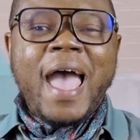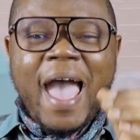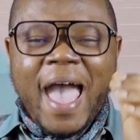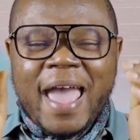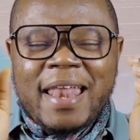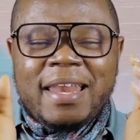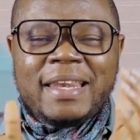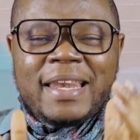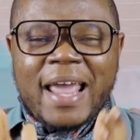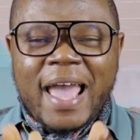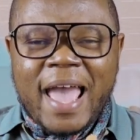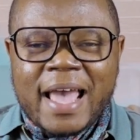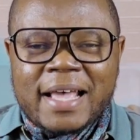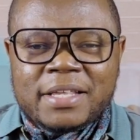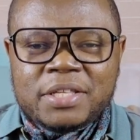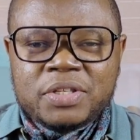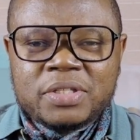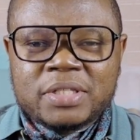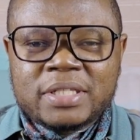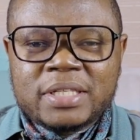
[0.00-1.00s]
And in
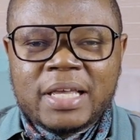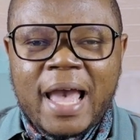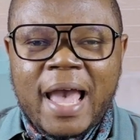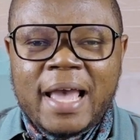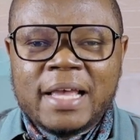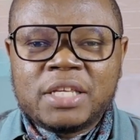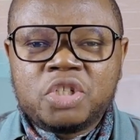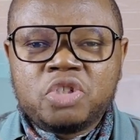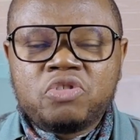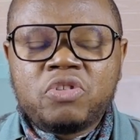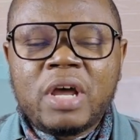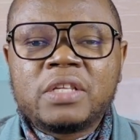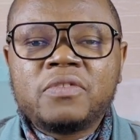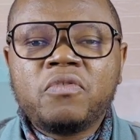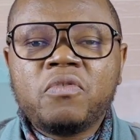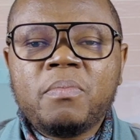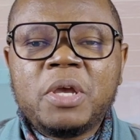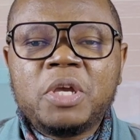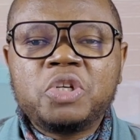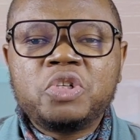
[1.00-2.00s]
essence, guys,
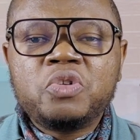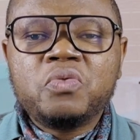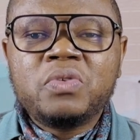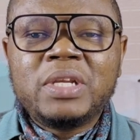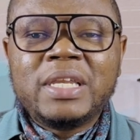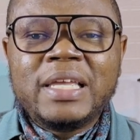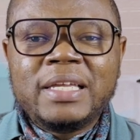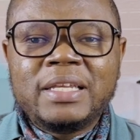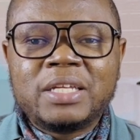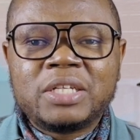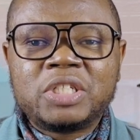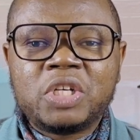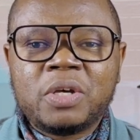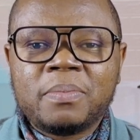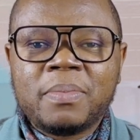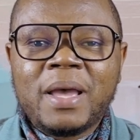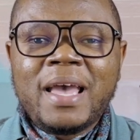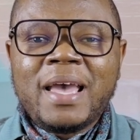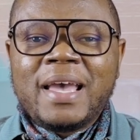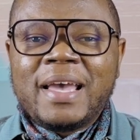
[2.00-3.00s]
transformational
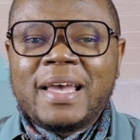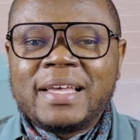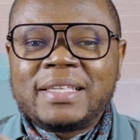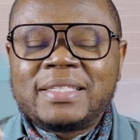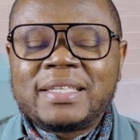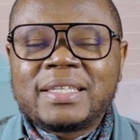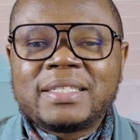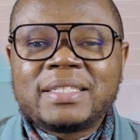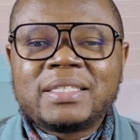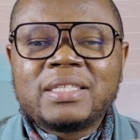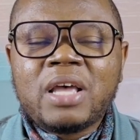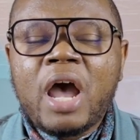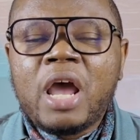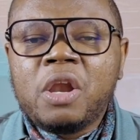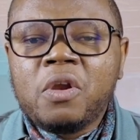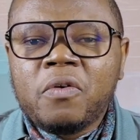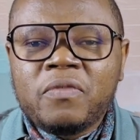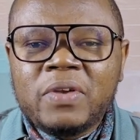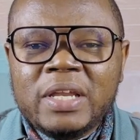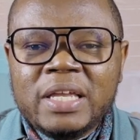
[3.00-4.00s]
leadership is a style
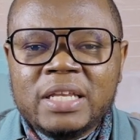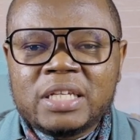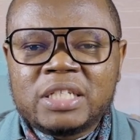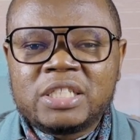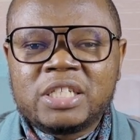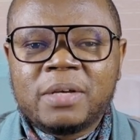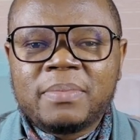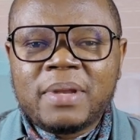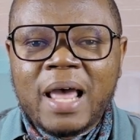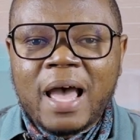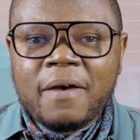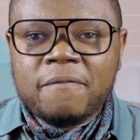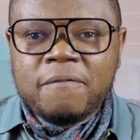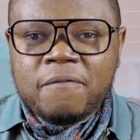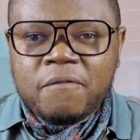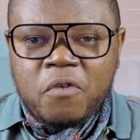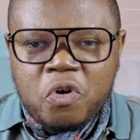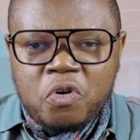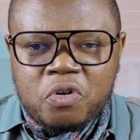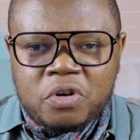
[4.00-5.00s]
of leadership that
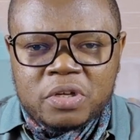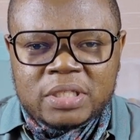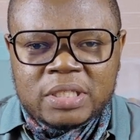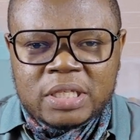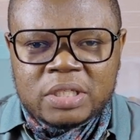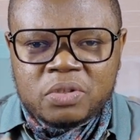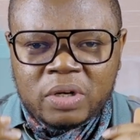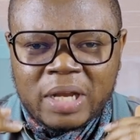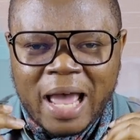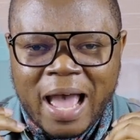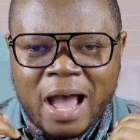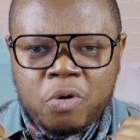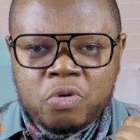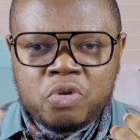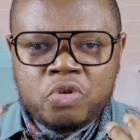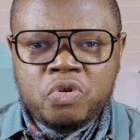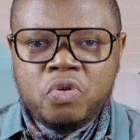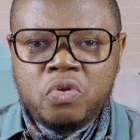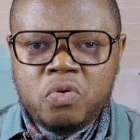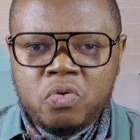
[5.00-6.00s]
focuses on how
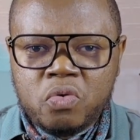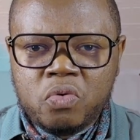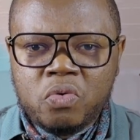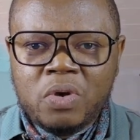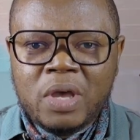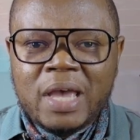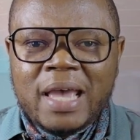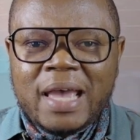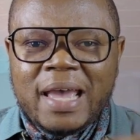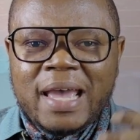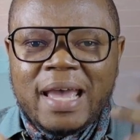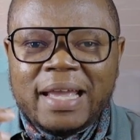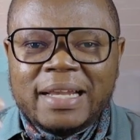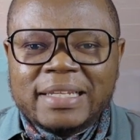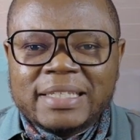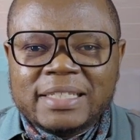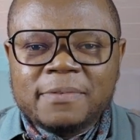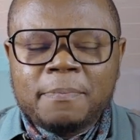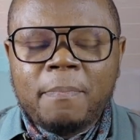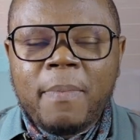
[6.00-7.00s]
you
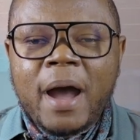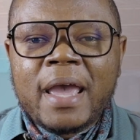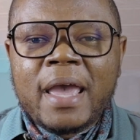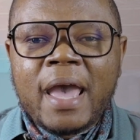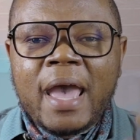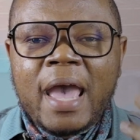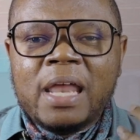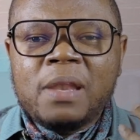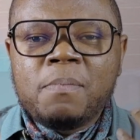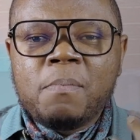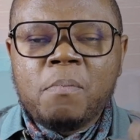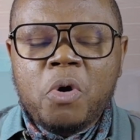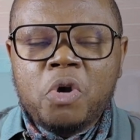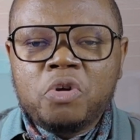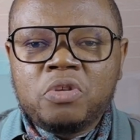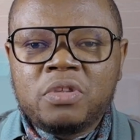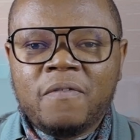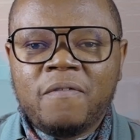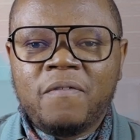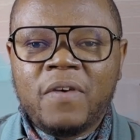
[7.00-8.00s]
inspire and
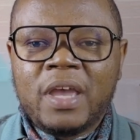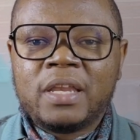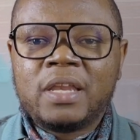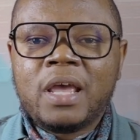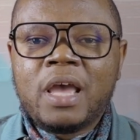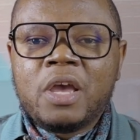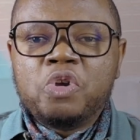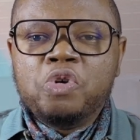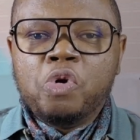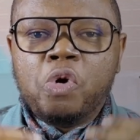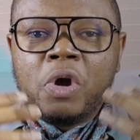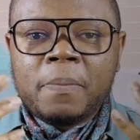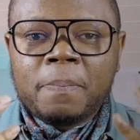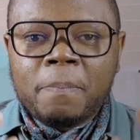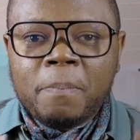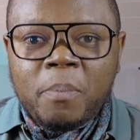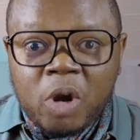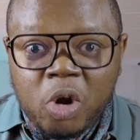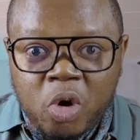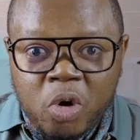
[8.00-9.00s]
motivate your
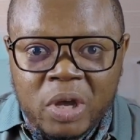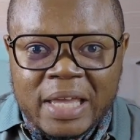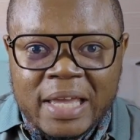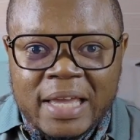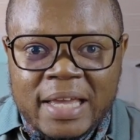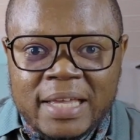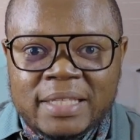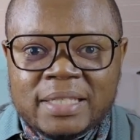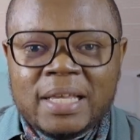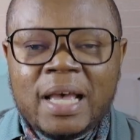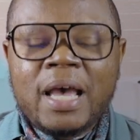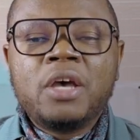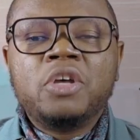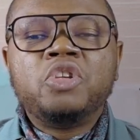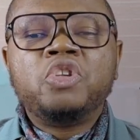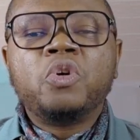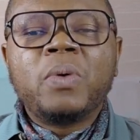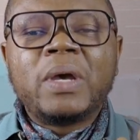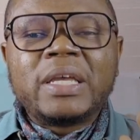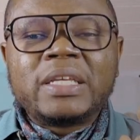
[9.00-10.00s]
employees
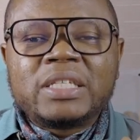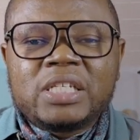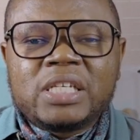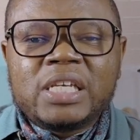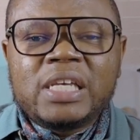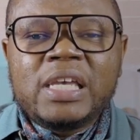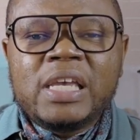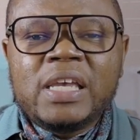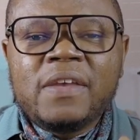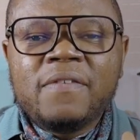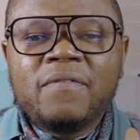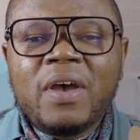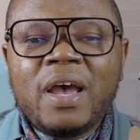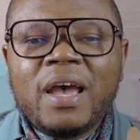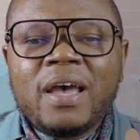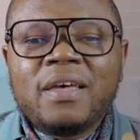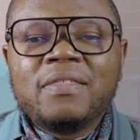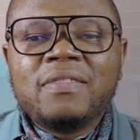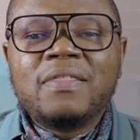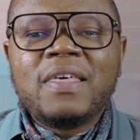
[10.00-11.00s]
to achieve
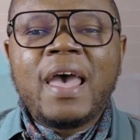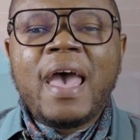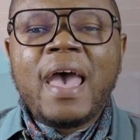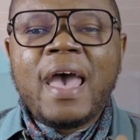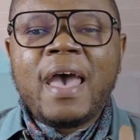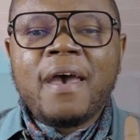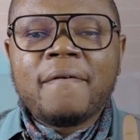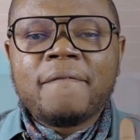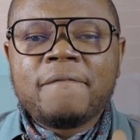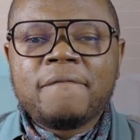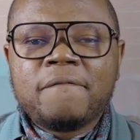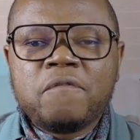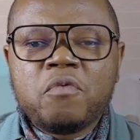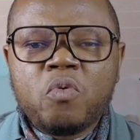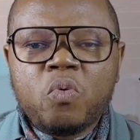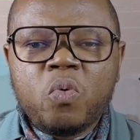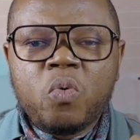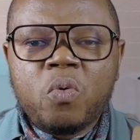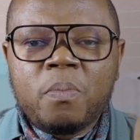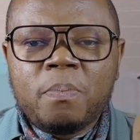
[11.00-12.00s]
their
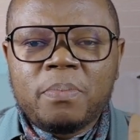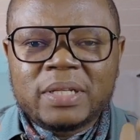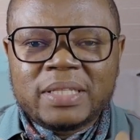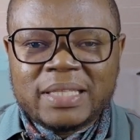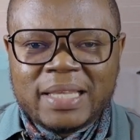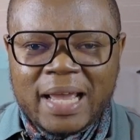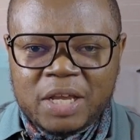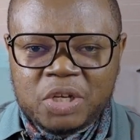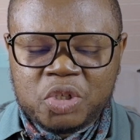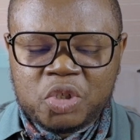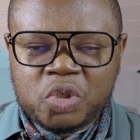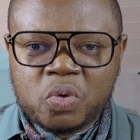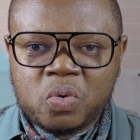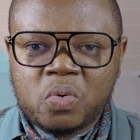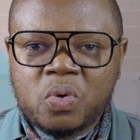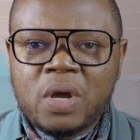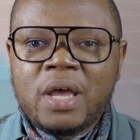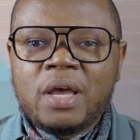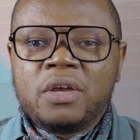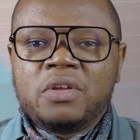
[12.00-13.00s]
full potential,
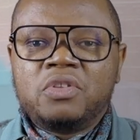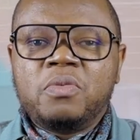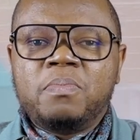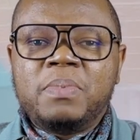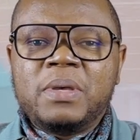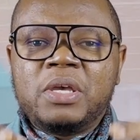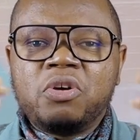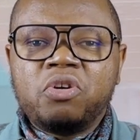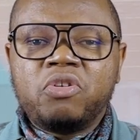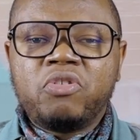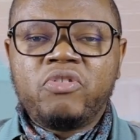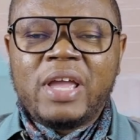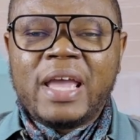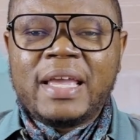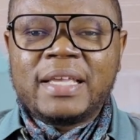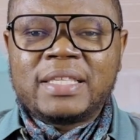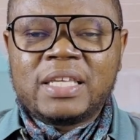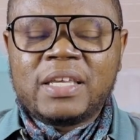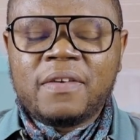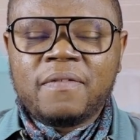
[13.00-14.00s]
to be
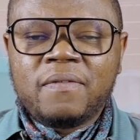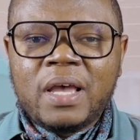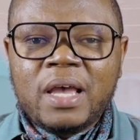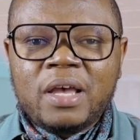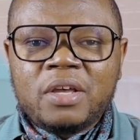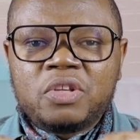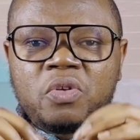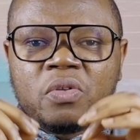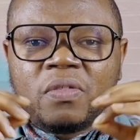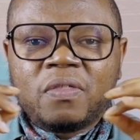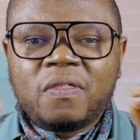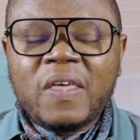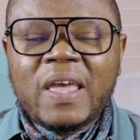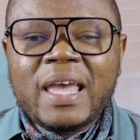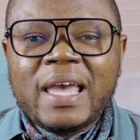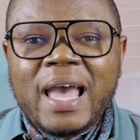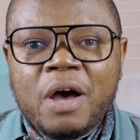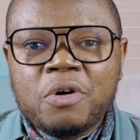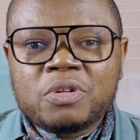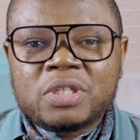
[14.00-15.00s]
creative, to
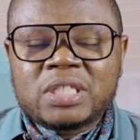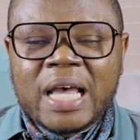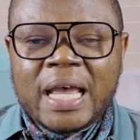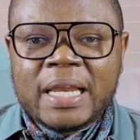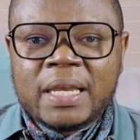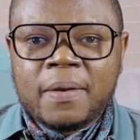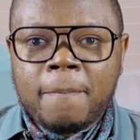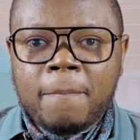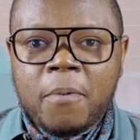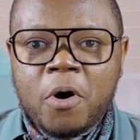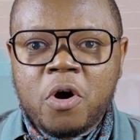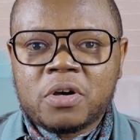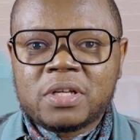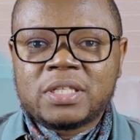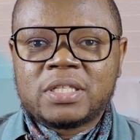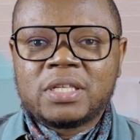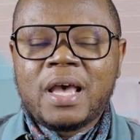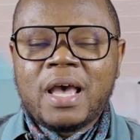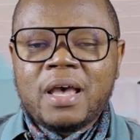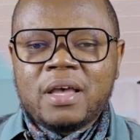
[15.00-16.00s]
think outside the
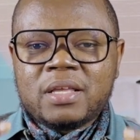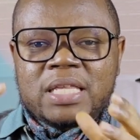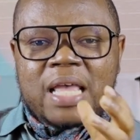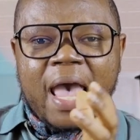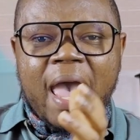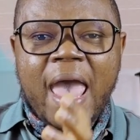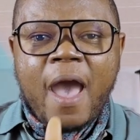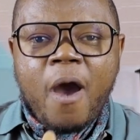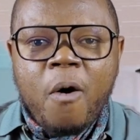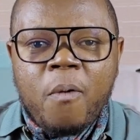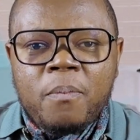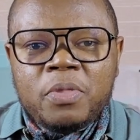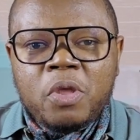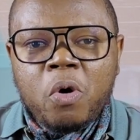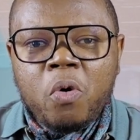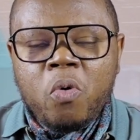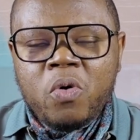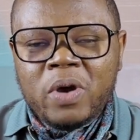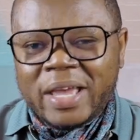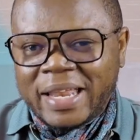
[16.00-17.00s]
box, to help the
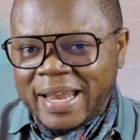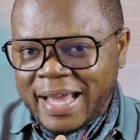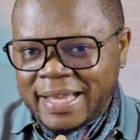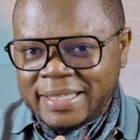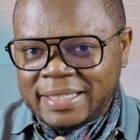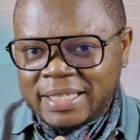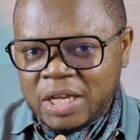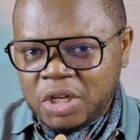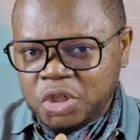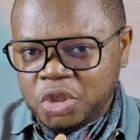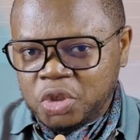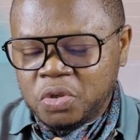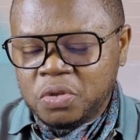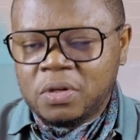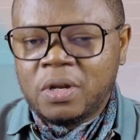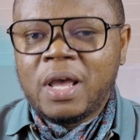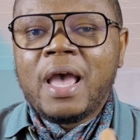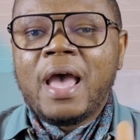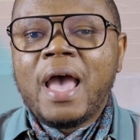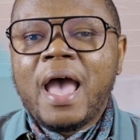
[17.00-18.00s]

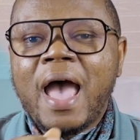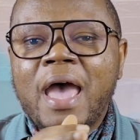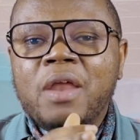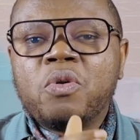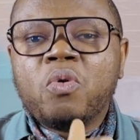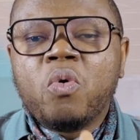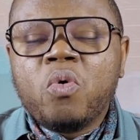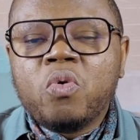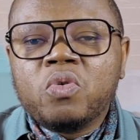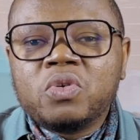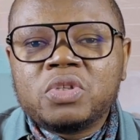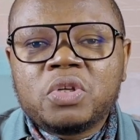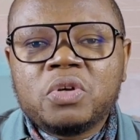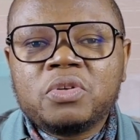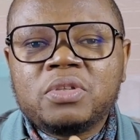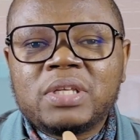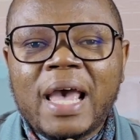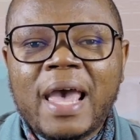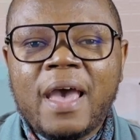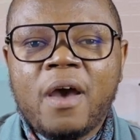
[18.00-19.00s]
organization, and also
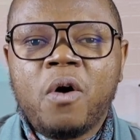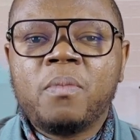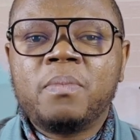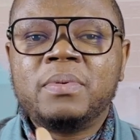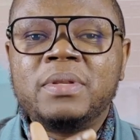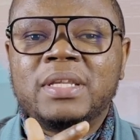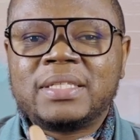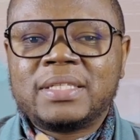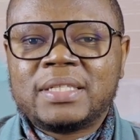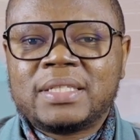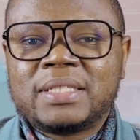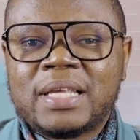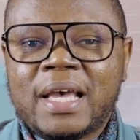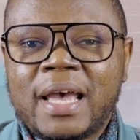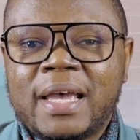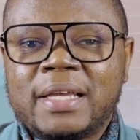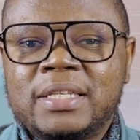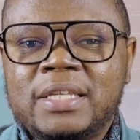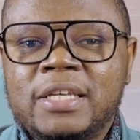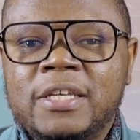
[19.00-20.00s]
to help the
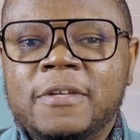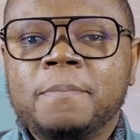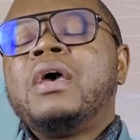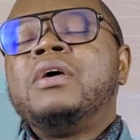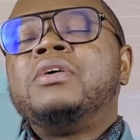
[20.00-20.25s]
society.